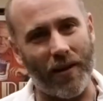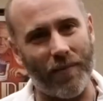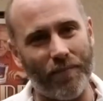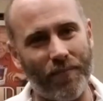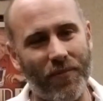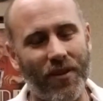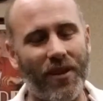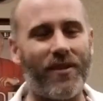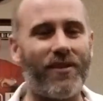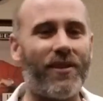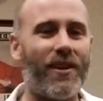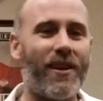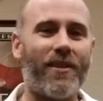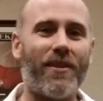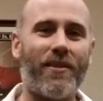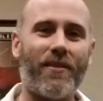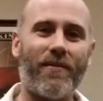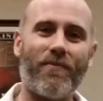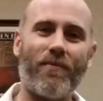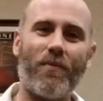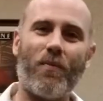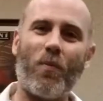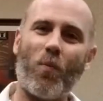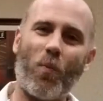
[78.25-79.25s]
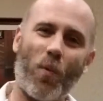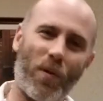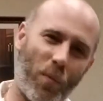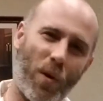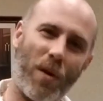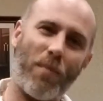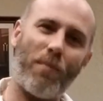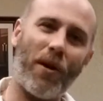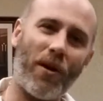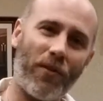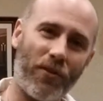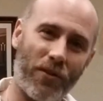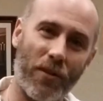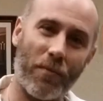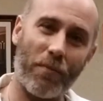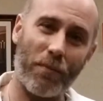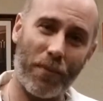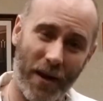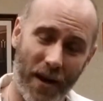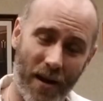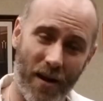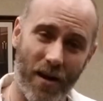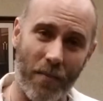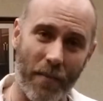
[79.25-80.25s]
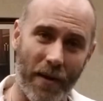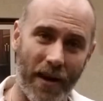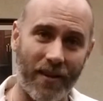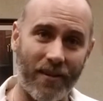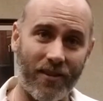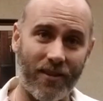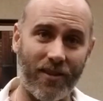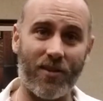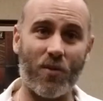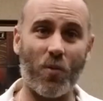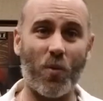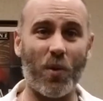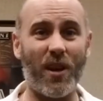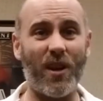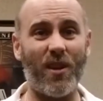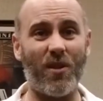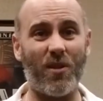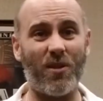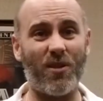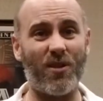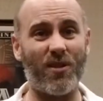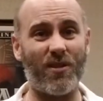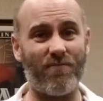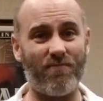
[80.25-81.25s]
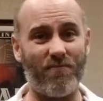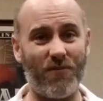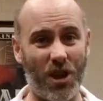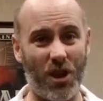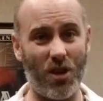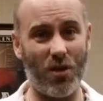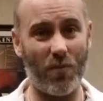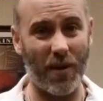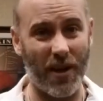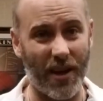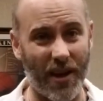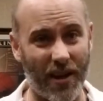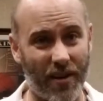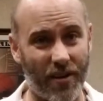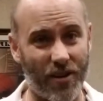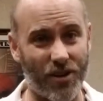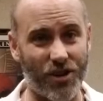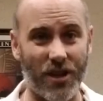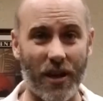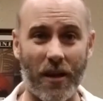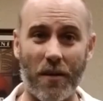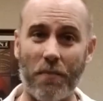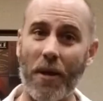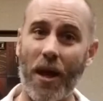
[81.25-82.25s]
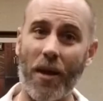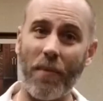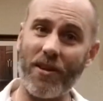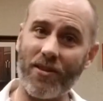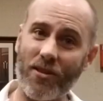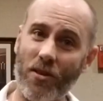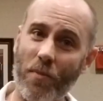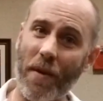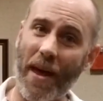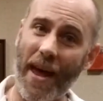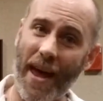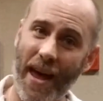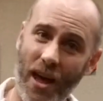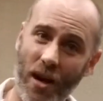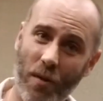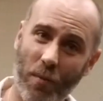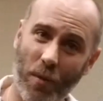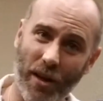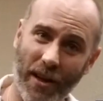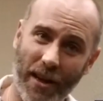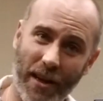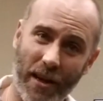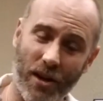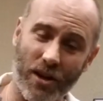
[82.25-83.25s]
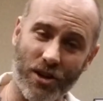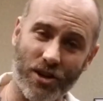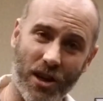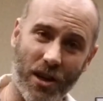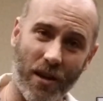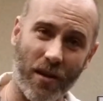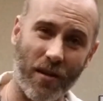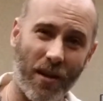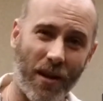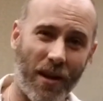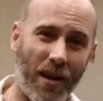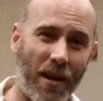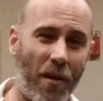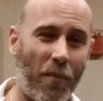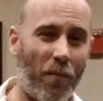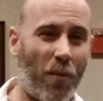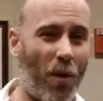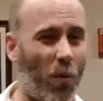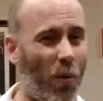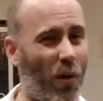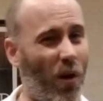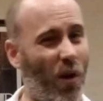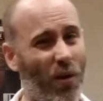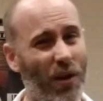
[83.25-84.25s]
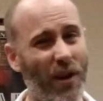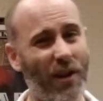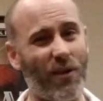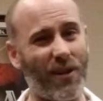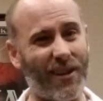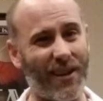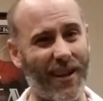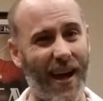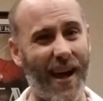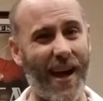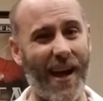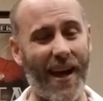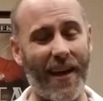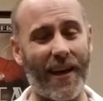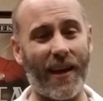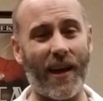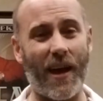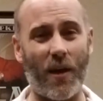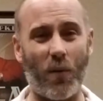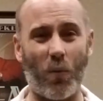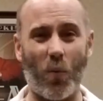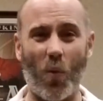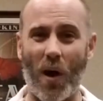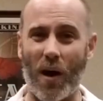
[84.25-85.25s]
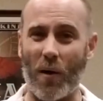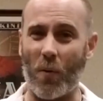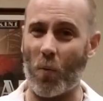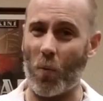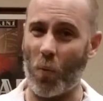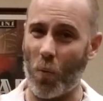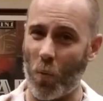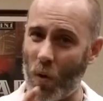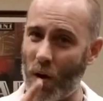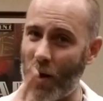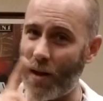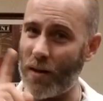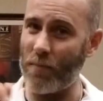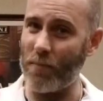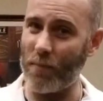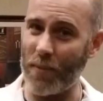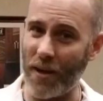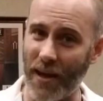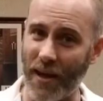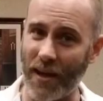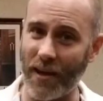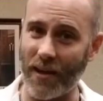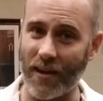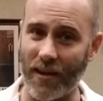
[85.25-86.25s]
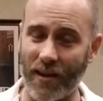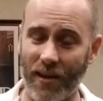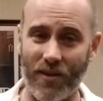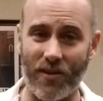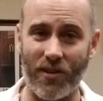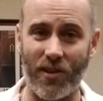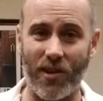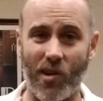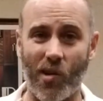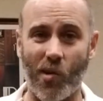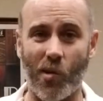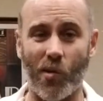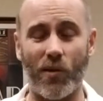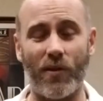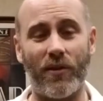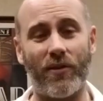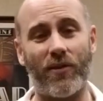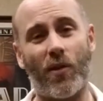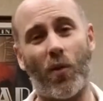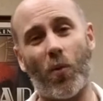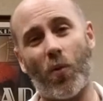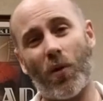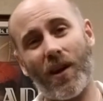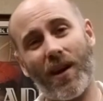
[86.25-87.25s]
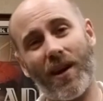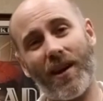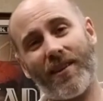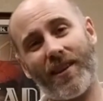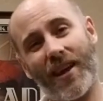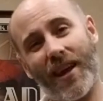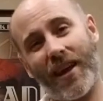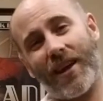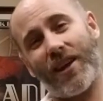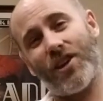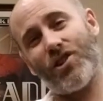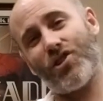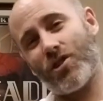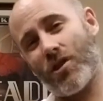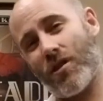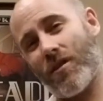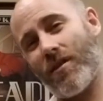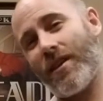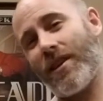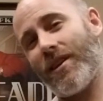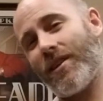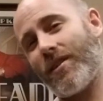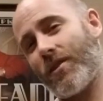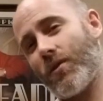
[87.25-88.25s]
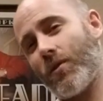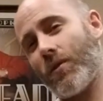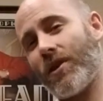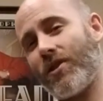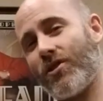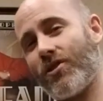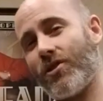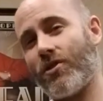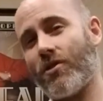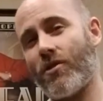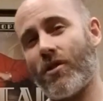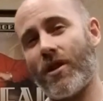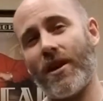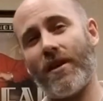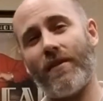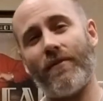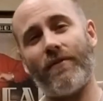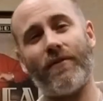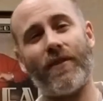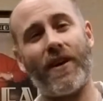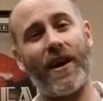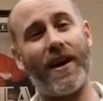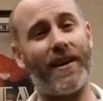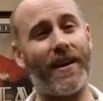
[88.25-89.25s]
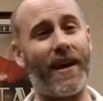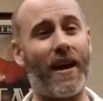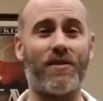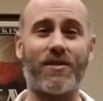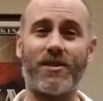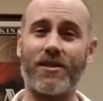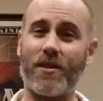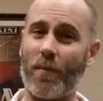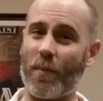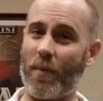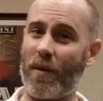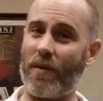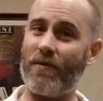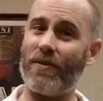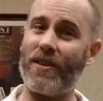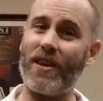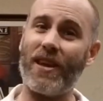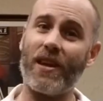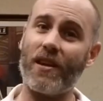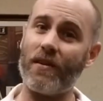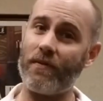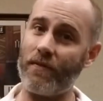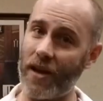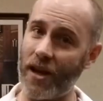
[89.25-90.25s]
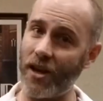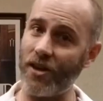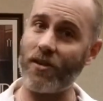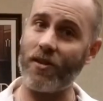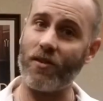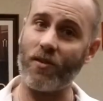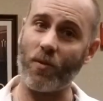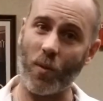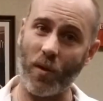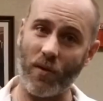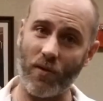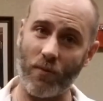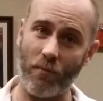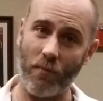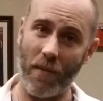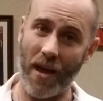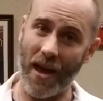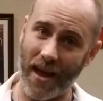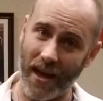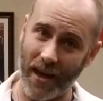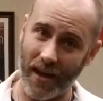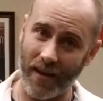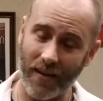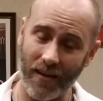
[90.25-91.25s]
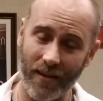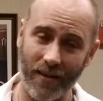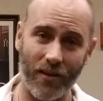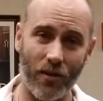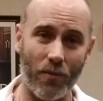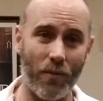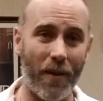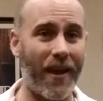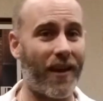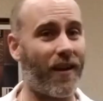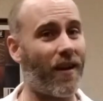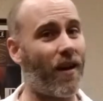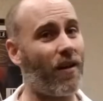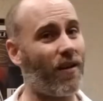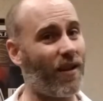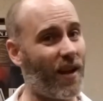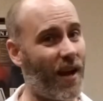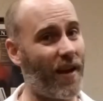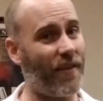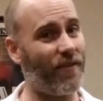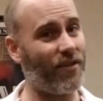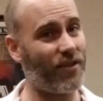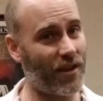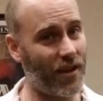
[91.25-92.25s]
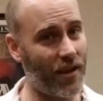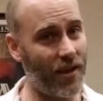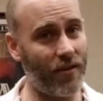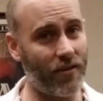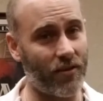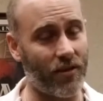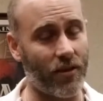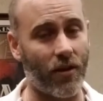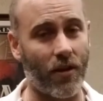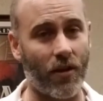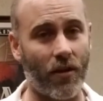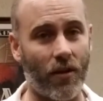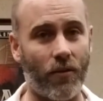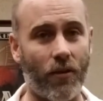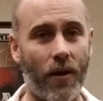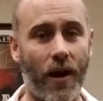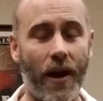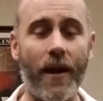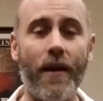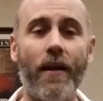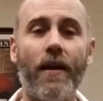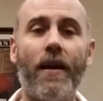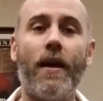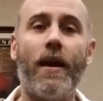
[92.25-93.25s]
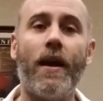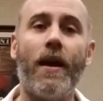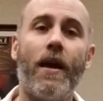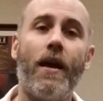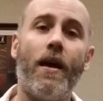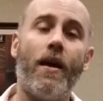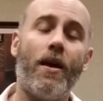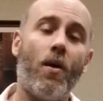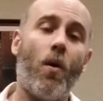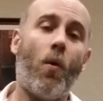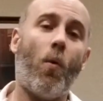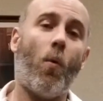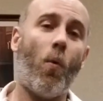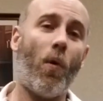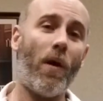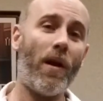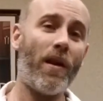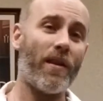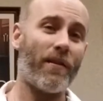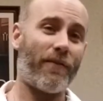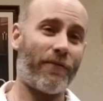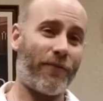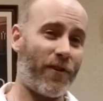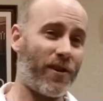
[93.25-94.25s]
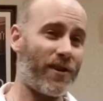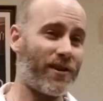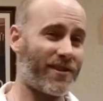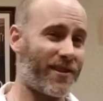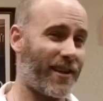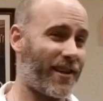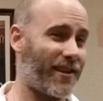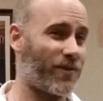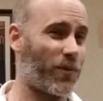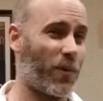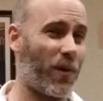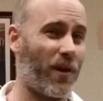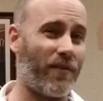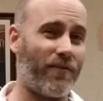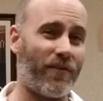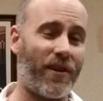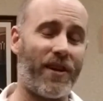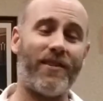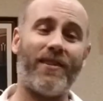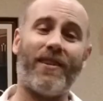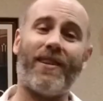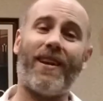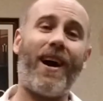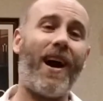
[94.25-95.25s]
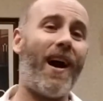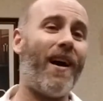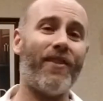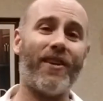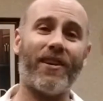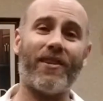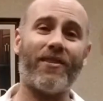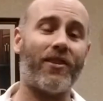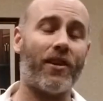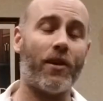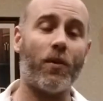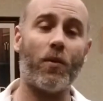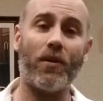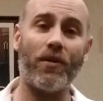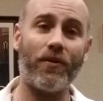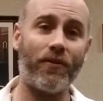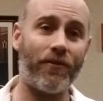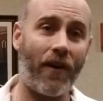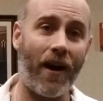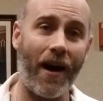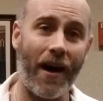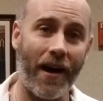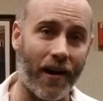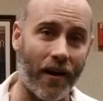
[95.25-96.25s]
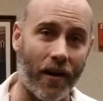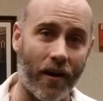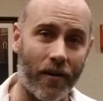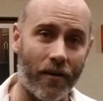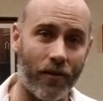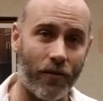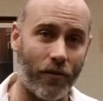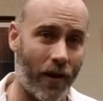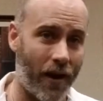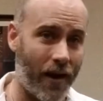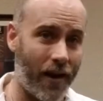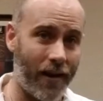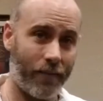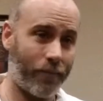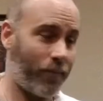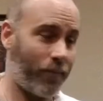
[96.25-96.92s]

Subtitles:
You see, when we built the pyramids, we used human energy and maybe some animal energy, but we're only relying on what one being can do. So we're going to take a journey through history and find out some of the innovations we've made to make our lives easier, right? One of the first things we invented, obviously, was fire, right?